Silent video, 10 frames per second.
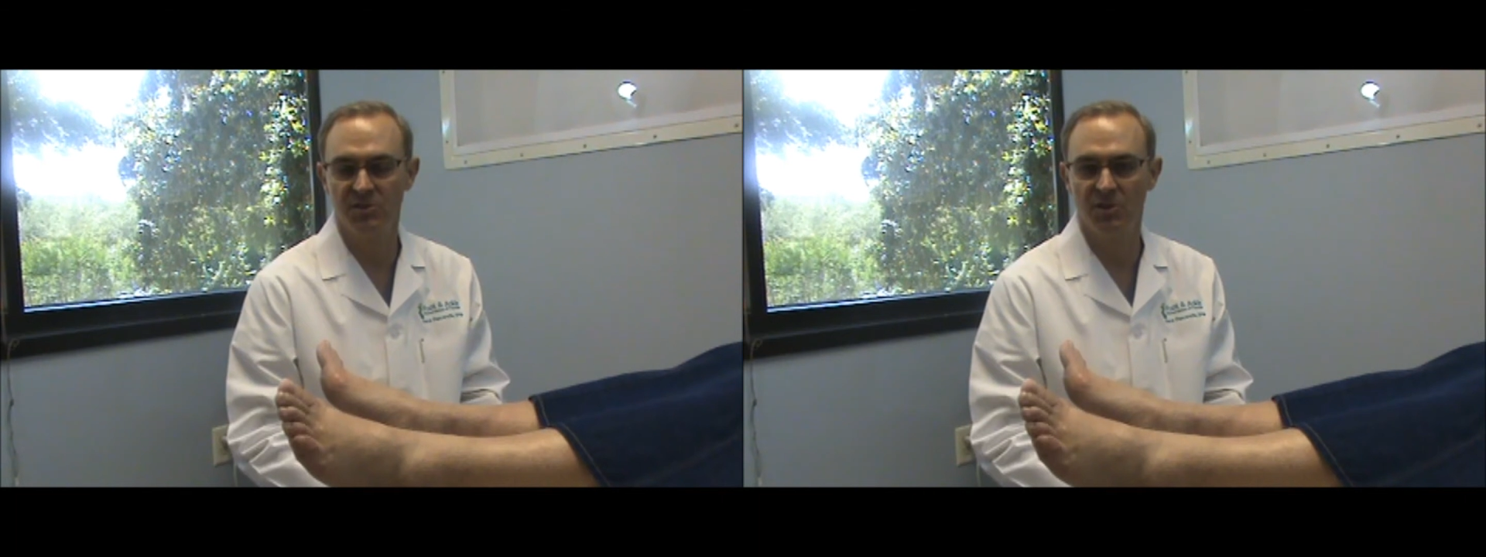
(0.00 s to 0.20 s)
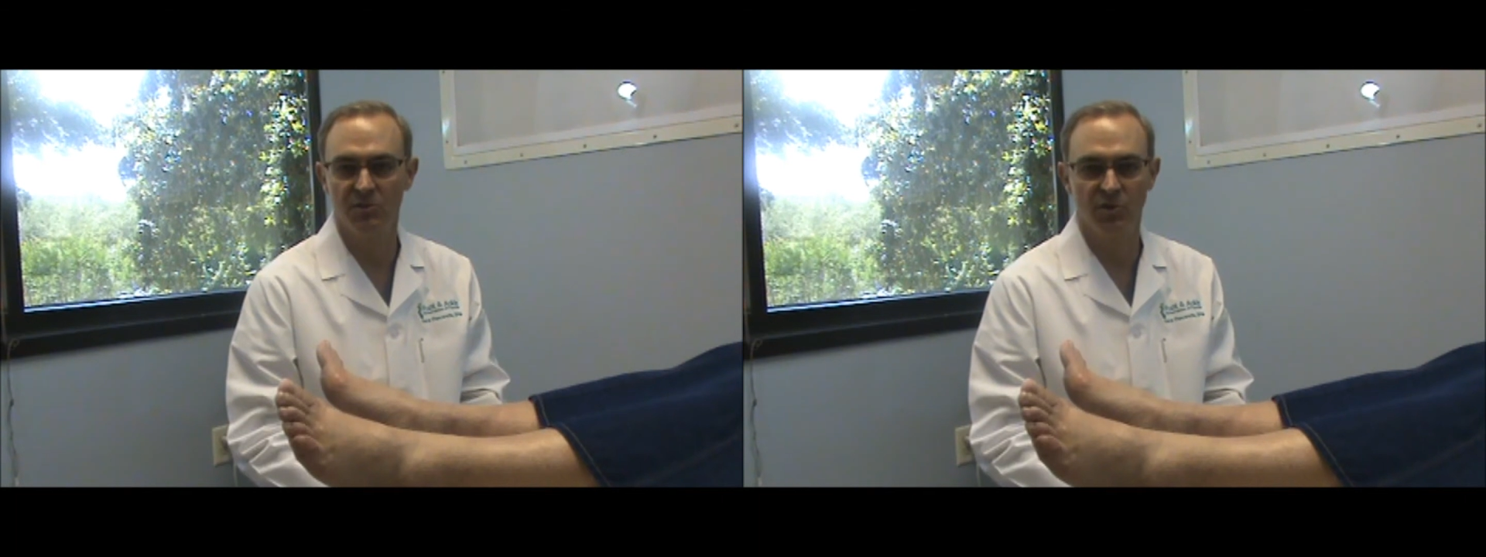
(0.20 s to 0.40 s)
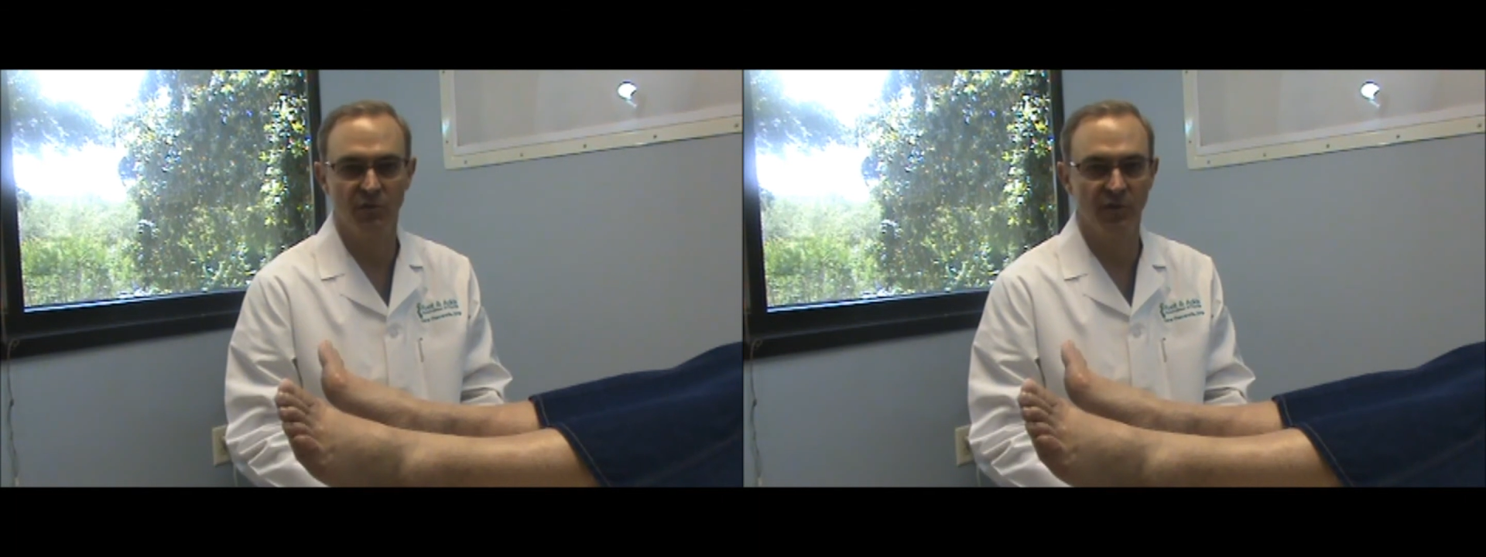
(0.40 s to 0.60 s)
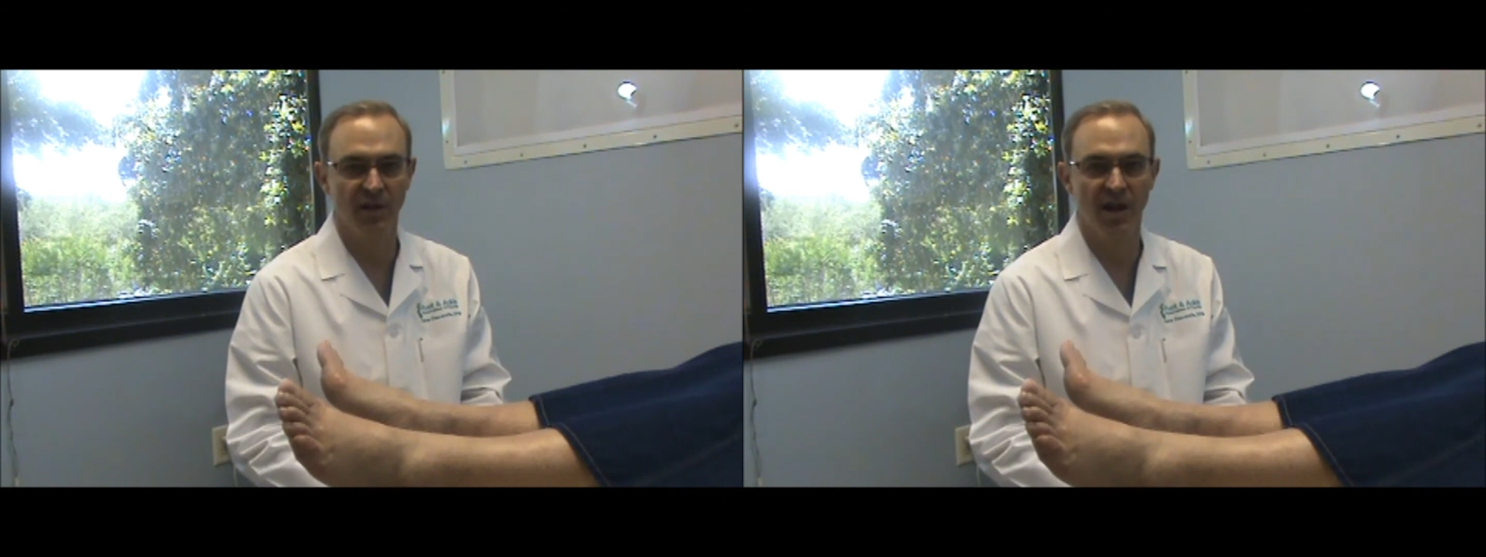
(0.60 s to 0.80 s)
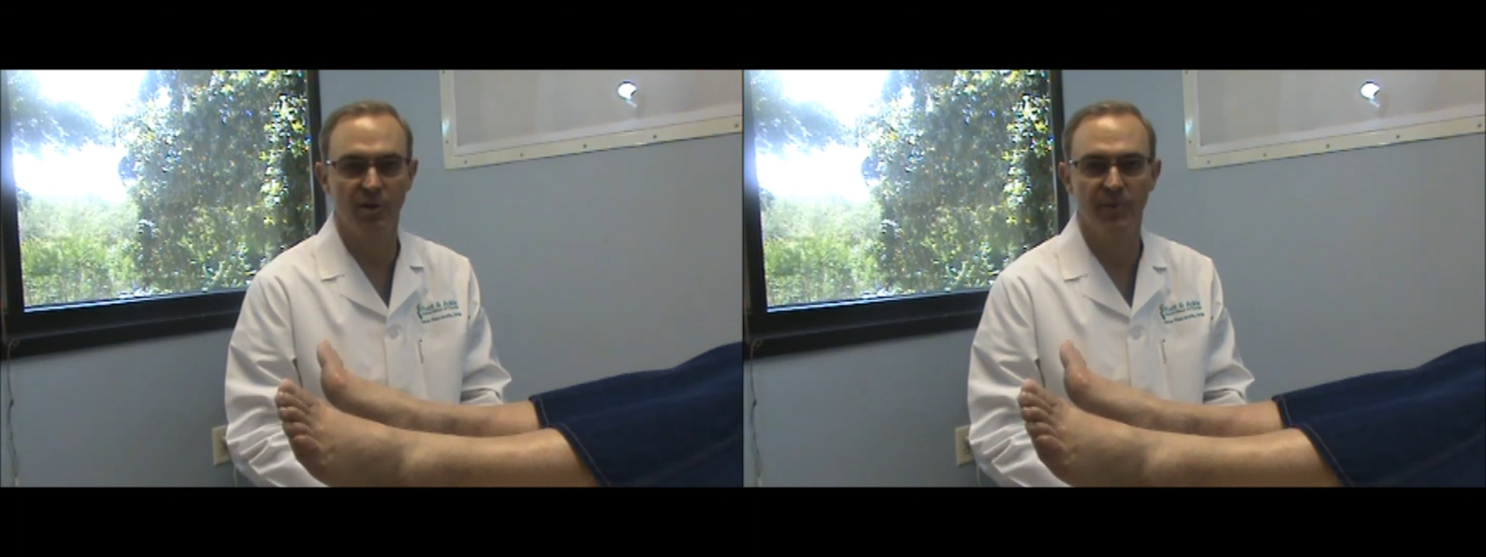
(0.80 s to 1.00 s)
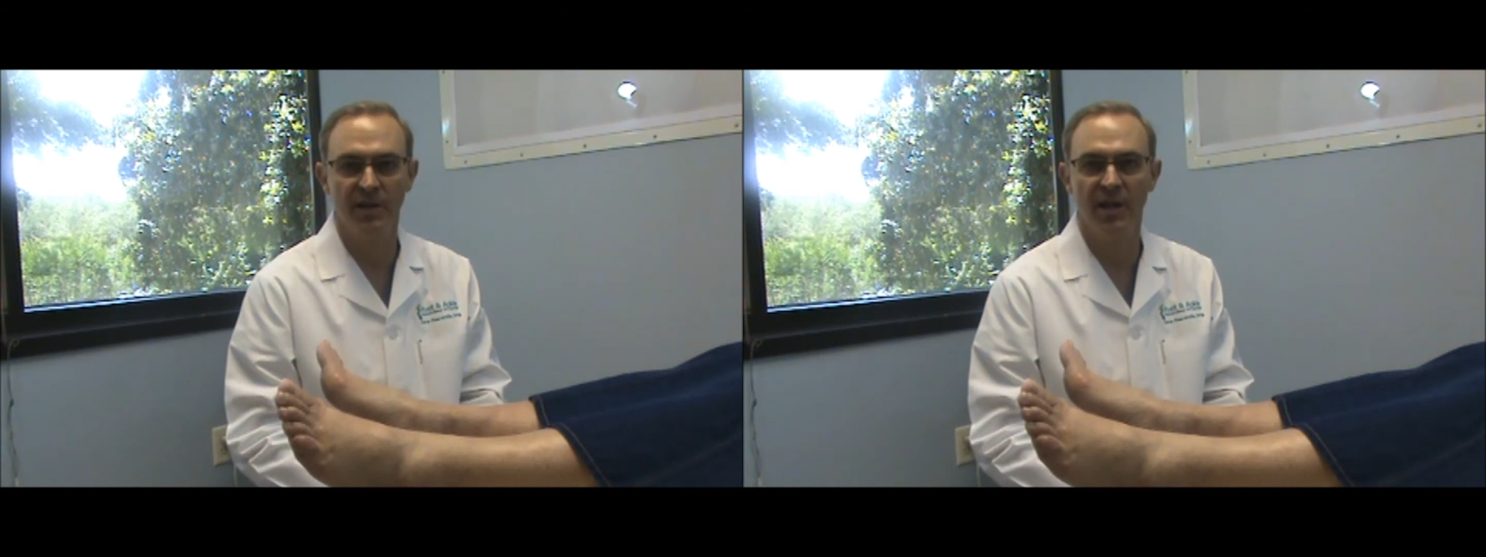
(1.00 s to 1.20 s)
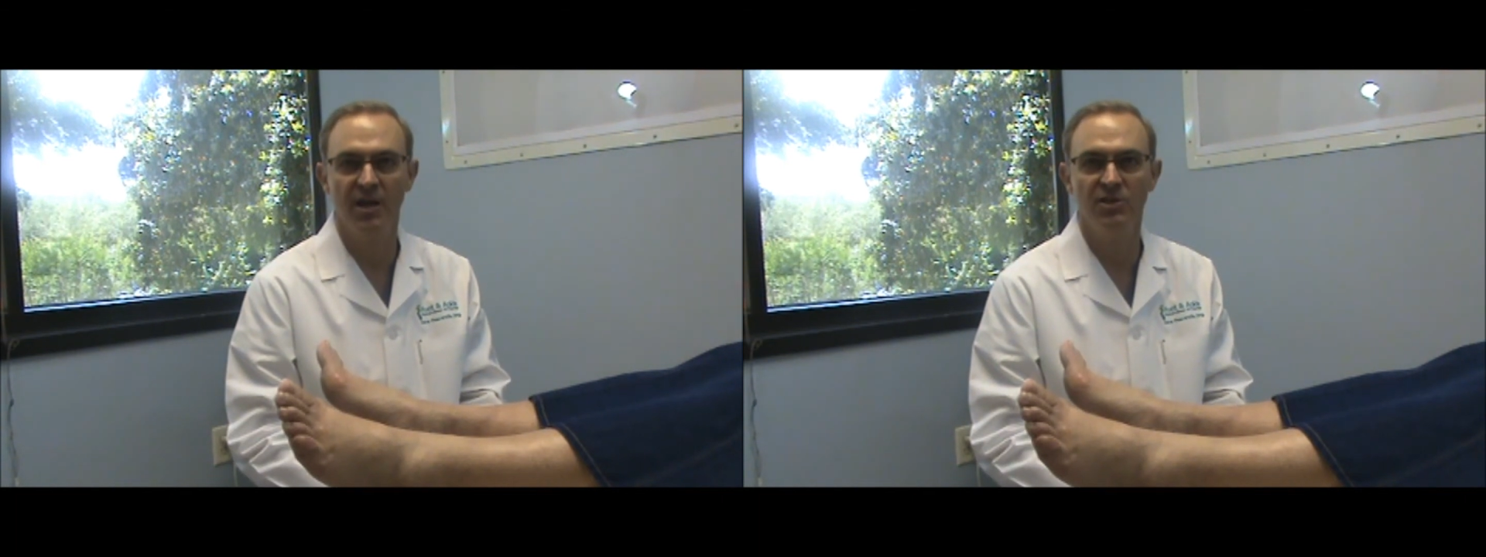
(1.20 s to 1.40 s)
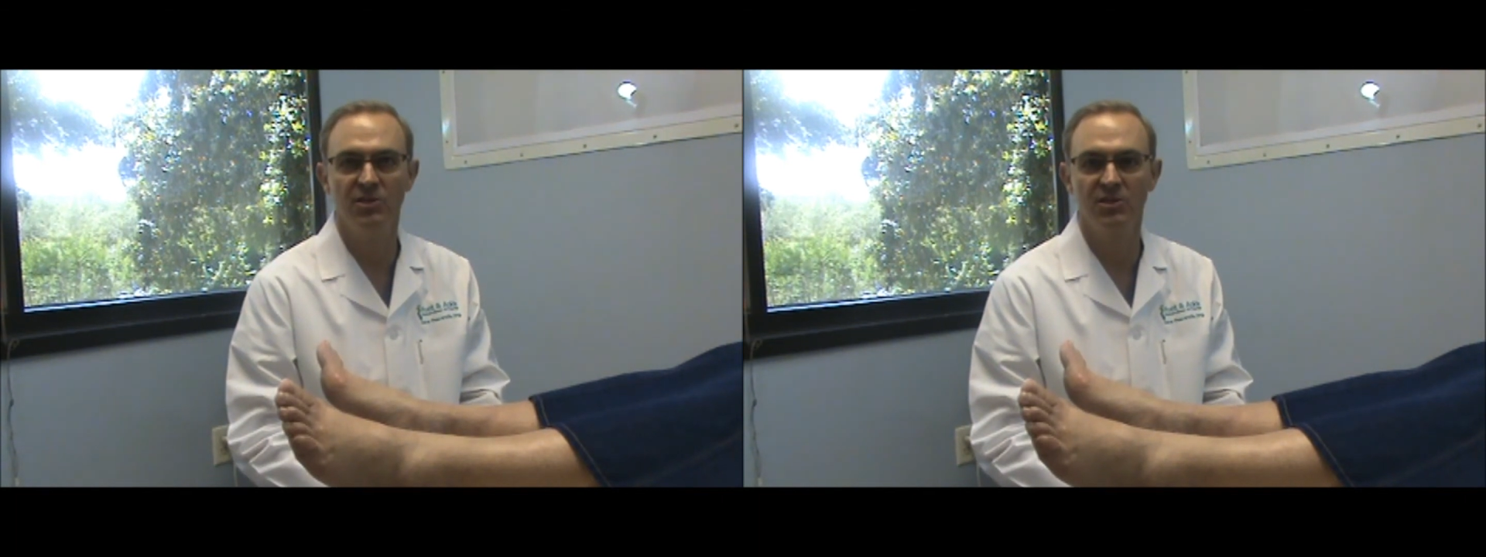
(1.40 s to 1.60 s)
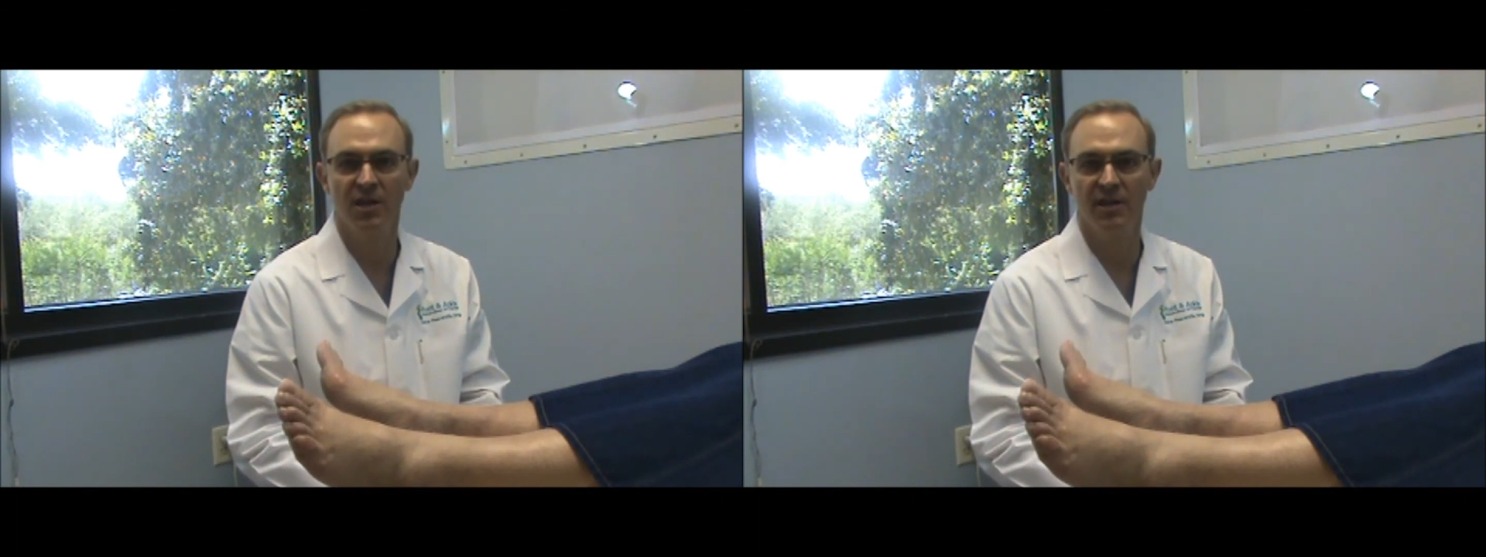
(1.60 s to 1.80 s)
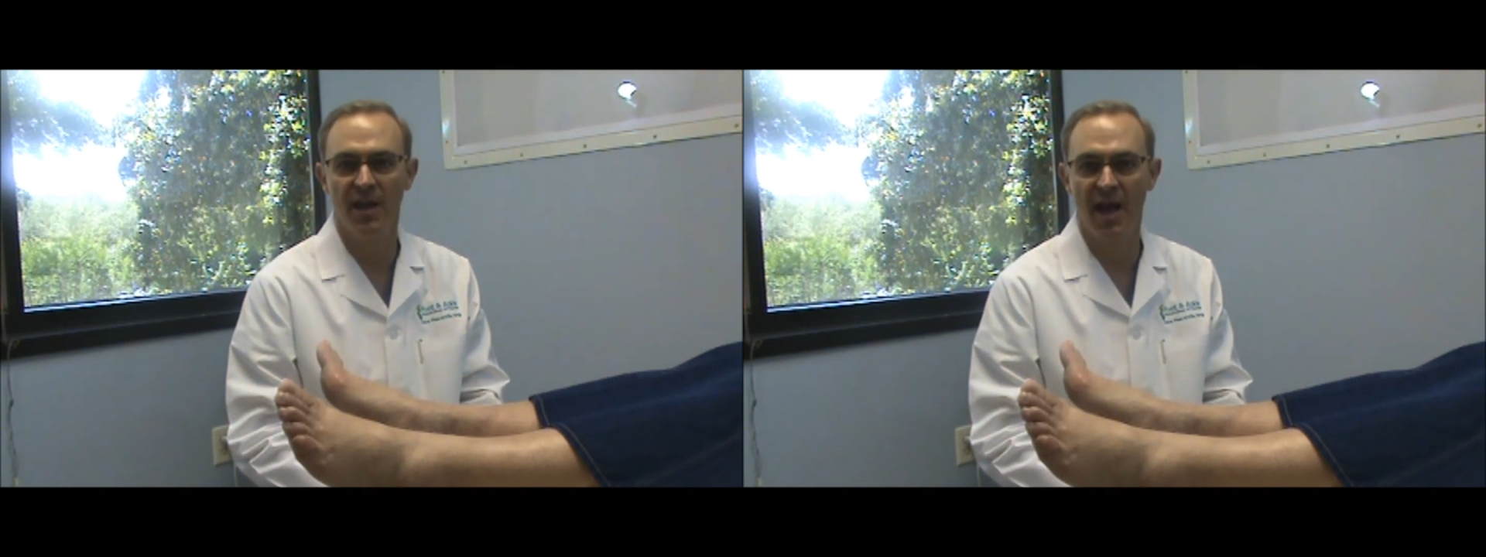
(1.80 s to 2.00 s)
as those over-the-counter medications like